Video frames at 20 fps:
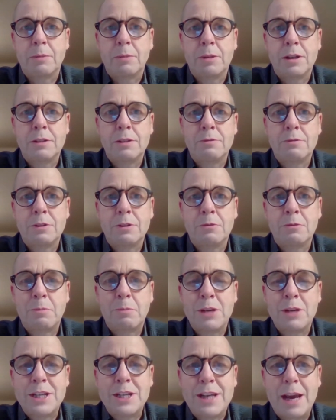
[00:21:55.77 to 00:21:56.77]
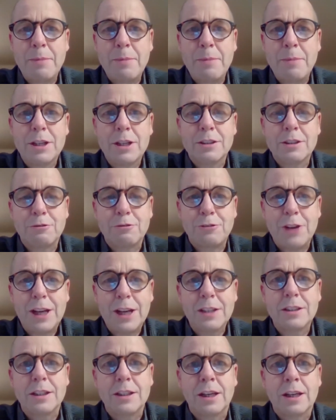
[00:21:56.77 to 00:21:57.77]
I mean, the pandemic is
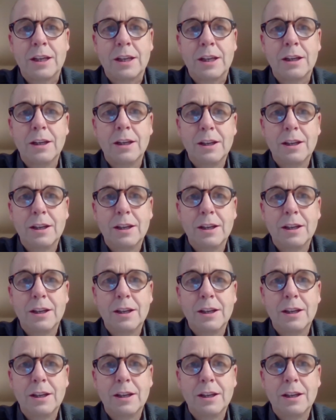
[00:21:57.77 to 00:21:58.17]
affecting,